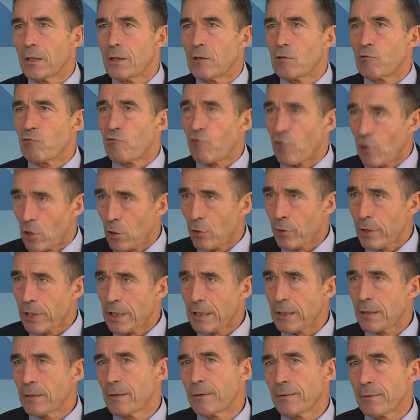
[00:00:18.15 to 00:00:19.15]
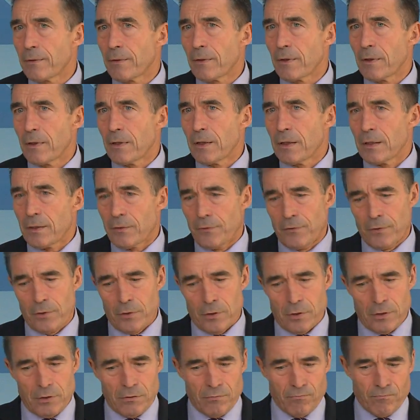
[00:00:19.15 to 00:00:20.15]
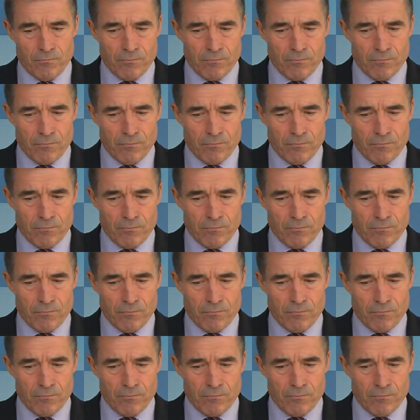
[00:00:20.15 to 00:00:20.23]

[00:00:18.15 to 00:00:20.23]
following the